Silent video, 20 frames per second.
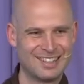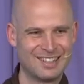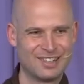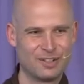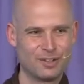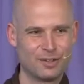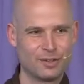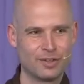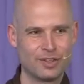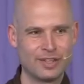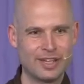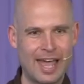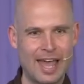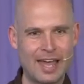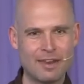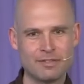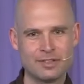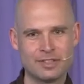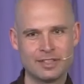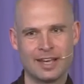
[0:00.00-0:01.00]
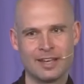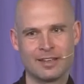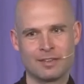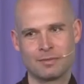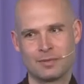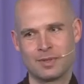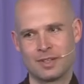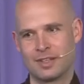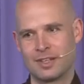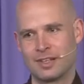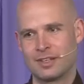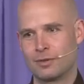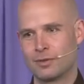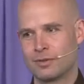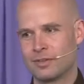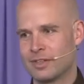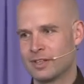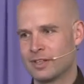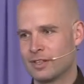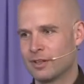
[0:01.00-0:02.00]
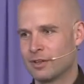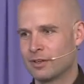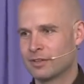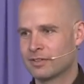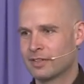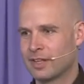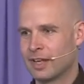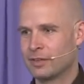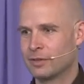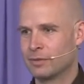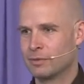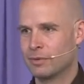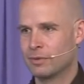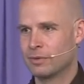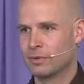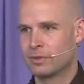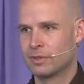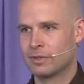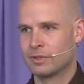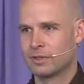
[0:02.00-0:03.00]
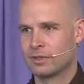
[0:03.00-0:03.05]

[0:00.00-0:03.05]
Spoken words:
or the advertisement that you see alongside the road.